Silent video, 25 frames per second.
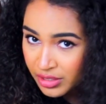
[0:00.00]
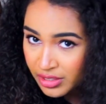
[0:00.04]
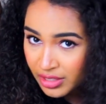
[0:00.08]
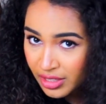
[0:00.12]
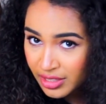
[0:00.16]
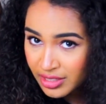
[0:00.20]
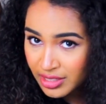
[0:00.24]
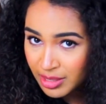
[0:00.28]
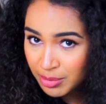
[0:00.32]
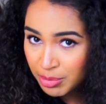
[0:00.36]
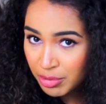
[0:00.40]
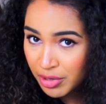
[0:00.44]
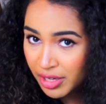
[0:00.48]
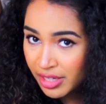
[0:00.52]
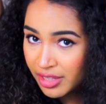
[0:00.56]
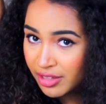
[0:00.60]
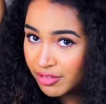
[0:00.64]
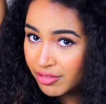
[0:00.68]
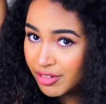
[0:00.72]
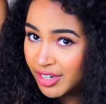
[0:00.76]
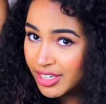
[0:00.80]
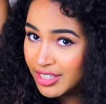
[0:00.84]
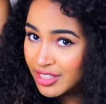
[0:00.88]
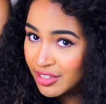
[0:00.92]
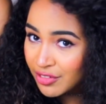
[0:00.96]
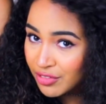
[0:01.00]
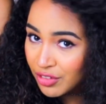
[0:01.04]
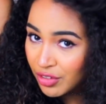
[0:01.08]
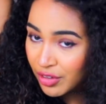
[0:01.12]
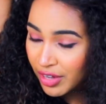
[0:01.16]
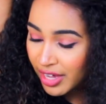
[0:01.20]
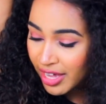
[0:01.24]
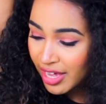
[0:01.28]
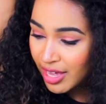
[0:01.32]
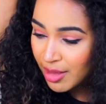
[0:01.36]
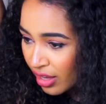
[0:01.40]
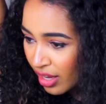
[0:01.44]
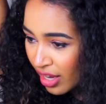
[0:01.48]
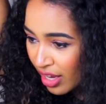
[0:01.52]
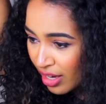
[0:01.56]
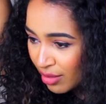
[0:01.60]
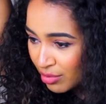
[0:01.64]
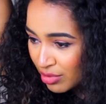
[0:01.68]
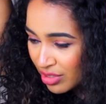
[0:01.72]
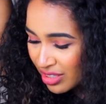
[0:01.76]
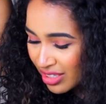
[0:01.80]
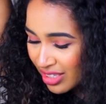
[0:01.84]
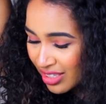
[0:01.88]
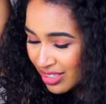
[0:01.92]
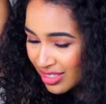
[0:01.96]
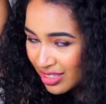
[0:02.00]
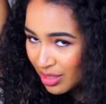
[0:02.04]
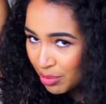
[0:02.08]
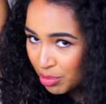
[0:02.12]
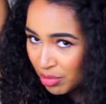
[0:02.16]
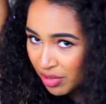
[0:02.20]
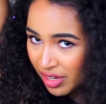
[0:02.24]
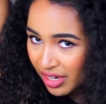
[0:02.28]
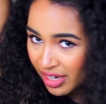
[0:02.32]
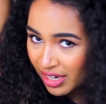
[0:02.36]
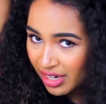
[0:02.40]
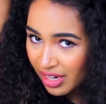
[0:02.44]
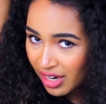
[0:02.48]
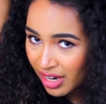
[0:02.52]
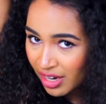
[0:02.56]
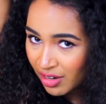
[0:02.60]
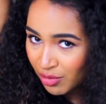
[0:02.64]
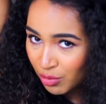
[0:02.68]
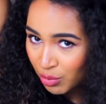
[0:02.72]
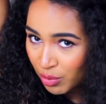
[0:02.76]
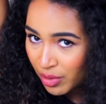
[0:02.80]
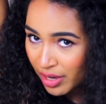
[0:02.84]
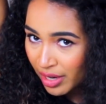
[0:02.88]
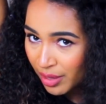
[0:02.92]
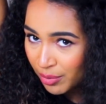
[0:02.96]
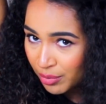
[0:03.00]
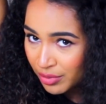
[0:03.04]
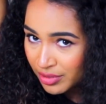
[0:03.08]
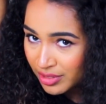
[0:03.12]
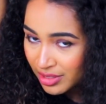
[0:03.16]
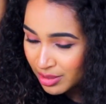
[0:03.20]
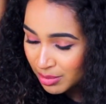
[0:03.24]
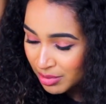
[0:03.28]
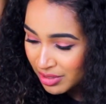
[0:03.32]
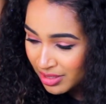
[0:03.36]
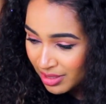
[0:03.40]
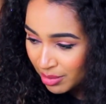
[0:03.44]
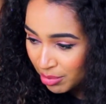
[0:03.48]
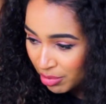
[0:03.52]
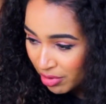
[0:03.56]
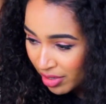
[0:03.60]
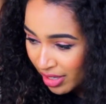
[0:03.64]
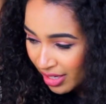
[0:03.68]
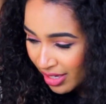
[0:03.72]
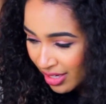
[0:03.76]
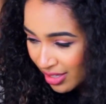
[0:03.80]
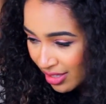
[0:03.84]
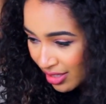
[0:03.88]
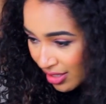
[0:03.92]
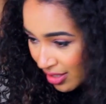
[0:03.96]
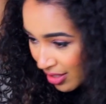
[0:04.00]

to start separating the rest of your hair and I'm just going to separate it kind of where it wants to be separated